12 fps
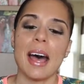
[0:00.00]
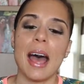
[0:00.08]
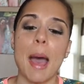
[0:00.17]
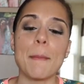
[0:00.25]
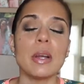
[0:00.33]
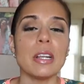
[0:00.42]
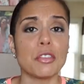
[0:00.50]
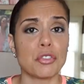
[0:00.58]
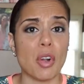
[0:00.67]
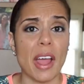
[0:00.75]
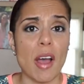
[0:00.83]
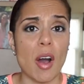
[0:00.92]
Uh, I'm gonna
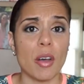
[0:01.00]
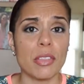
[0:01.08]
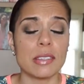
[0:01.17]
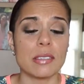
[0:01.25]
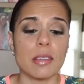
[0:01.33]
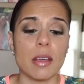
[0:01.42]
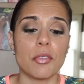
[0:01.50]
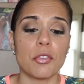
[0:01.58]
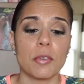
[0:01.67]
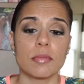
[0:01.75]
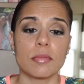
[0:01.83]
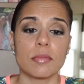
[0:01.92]
try all this
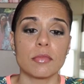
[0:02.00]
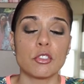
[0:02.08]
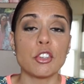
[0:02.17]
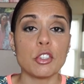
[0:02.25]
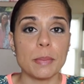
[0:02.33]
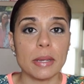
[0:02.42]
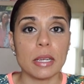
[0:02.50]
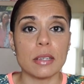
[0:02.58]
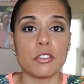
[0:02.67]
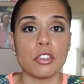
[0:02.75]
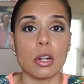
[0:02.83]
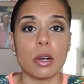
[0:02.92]
stuff just
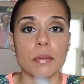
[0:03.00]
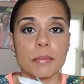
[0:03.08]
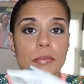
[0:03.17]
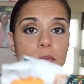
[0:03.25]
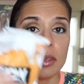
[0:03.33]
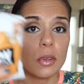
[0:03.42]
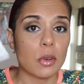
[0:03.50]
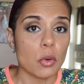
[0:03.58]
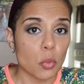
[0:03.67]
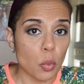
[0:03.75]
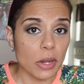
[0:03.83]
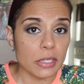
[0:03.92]
because, you know,
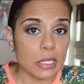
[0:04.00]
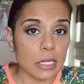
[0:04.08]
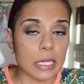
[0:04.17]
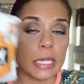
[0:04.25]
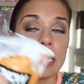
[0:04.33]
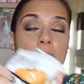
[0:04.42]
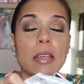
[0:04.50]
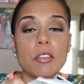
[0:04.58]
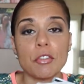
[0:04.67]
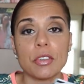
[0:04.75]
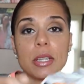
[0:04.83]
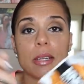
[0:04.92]
one cookie,
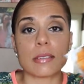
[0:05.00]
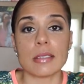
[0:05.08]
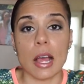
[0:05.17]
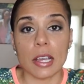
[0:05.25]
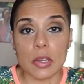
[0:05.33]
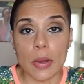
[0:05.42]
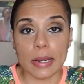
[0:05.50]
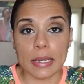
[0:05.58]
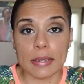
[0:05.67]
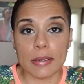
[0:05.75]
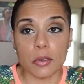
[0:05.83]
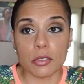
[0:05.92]
even if it does knock you out of
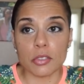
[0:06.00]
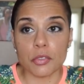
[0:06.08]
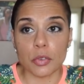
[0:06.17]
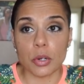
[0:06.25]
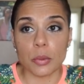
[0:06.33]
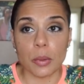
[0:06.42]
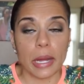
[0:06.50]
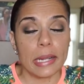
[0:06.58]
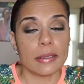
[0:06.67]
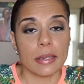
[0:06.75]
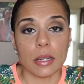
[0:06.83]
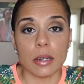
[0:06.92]
ketosis for
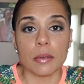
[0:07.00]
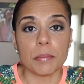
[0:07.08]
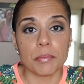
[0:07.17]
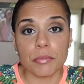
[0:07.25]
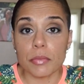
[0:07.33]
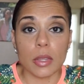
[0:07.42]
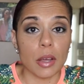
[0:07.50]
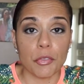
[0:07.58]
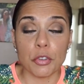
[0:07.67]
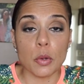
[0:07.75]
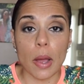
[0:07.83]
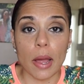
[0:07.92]
what, you know, a
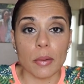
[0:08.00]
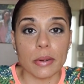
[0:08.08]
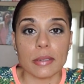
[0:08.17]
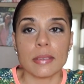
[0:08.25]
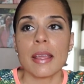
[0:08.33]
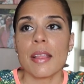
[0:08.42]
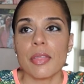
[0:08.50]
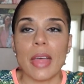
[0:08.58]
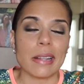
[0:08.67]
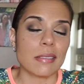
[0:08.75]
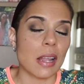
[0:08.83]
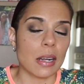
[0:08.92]
few hours,
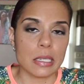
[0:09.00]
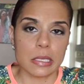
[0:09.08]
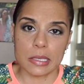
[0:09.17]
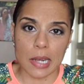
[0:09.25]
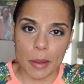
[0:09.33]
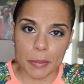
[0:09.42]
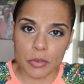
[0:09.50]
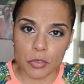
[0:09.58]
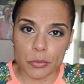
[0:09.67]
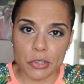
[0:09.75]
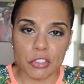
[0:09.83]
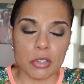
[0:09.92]
that's not gonna stop me
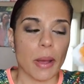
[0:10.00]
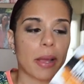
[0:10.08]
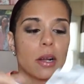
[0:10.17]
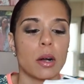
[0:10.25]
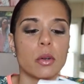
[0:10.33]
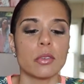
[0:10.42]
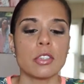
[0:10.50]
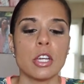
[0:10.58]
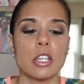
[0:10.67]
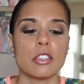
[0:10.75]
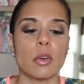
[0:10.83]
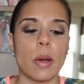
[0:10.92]
from reaching my goals.
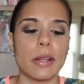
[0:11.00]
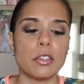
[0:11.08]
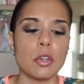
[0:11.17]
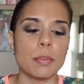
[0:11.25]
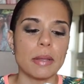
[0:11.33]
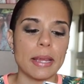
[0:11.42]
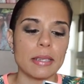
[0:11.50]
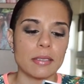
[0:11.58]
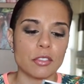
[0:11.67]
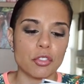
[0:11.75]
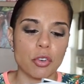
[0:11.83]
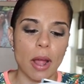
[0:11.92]
So I do plan
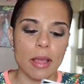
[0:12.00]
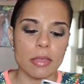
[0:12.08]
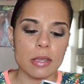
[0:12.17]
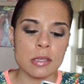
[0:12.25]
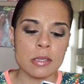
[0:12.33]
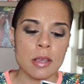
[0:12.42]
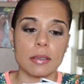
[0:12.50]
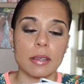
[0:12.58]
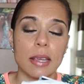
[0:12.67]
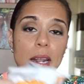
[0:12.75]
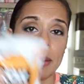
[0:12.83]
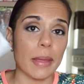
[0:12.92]
to try this,
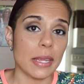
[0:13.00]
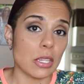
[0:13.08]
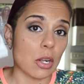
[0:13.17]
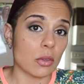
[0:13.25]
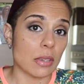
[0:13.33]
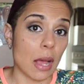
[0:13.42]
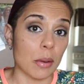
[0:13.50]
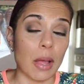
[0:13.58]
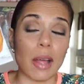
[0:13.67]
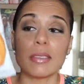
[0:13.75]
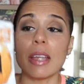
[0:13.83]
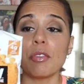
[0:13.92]
and I may, you know, I'll,
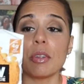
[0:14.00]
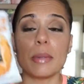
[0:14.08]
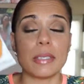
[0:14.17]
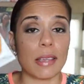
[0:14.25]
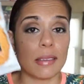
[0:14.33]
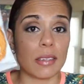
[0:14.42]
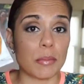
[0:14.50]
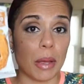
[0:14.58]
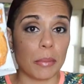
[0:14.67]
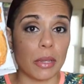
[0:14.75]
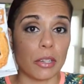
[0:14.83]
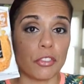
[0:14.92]
I'll definitely be testing
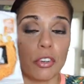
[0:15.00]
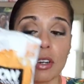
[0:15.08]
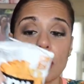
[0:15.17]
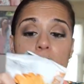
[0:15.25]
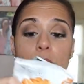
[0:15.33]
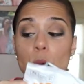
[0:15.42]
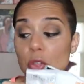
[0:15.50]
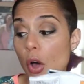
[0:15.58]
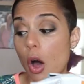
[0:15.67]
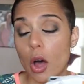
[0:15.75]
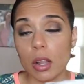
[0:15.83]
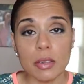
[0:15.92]
my blood sugar with
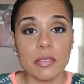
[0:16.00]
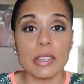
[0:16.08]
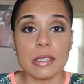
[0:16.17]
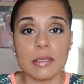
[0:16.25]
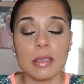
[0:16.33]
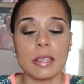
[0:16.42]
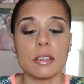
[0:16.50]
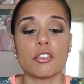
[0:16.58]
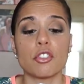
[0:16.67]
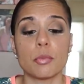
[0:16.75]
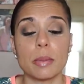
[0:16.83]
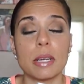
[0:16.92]
all of these things
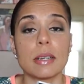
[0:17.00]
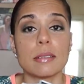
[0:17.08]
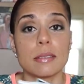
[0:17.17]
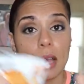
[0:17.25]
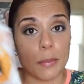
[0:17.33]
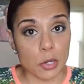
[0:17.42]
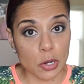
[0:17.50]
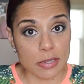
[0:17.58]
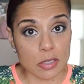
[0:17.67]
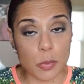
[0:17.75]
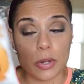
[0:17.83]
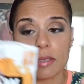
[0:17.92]
just because I'm a
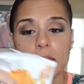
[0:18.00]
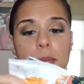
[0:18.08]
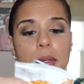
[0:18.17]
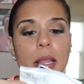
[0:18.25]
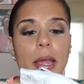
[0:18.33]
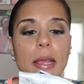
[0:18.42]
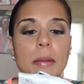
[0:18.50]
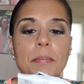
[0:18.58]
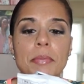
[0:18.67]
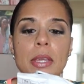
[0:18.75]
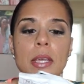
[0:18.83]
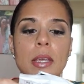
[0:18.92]
crazy person, but like,
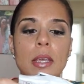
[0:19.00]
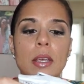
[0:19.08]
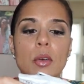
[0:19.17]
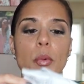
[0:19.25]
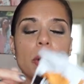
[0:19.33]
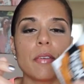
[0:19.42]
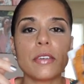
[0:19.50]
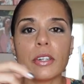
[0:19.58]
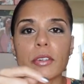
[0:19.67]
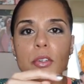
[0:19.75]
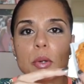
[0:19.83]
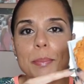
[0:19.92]
whenever
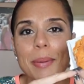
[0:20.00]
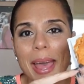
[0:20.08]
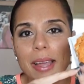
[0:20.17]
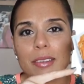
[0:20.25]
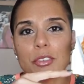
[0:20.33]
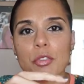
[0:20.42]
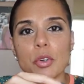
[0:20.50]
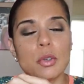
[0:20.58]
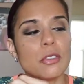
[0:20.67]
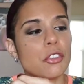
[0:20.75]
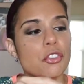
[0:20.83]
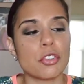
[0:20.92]
you're doing packaged
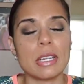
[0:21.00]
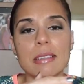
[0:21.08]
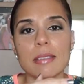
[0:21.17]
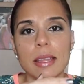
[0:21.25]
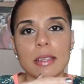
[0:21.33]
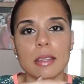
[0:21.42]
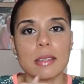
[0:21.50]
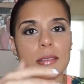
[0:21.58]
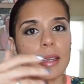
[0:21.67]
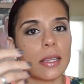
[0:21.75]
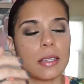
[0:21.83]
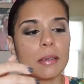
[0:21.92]
foods and treats like
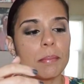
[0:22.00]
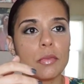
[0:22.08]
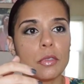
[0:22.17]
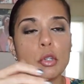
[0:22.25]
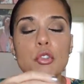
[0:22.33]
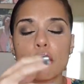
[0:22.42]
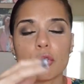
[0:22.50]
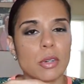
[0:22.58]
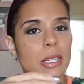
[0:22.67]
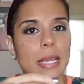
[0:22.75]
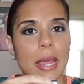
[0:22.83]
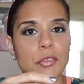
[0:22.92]
this, like, you just
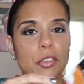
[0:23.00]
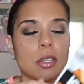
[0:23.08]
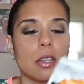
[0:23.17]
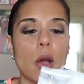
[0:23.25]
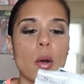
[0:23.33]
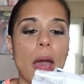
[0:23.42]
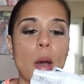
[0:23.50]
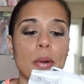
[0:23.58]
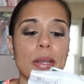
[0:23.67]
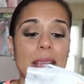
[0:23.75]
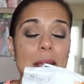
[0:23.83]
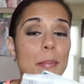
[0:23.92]
really have to know
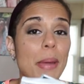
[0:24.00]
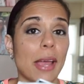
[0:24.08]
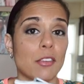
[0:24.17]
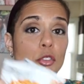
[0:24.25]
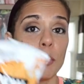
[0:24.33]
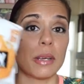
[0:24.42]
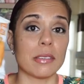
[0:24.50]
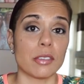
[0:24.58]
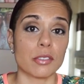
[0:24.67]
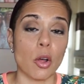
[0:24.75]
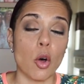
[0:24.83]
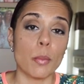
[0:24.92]
how it impacts you because
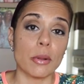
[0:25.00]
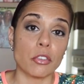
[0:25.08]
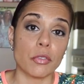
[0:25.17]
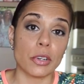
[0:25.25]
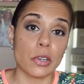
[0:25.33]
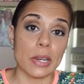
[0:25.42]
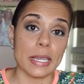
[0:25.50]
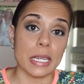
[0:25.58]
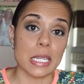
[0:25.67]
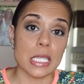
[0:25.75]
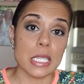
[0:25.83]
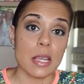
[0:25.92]
there's a whole bunch of
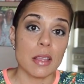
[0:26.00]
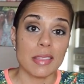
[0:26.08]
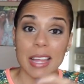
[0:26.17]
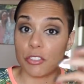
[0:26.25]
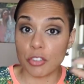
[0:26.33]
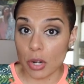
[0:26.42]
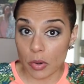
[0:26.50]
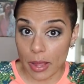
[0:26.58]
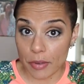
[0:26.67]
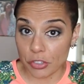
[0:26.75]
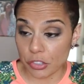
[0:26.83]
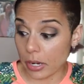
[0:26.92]
ingredients that you don't
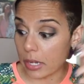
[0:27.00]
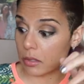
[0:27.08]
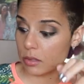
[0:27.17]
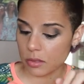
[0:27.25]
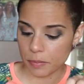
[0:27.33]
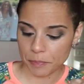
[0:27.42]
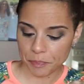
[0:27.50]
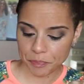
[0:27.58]
have at your house.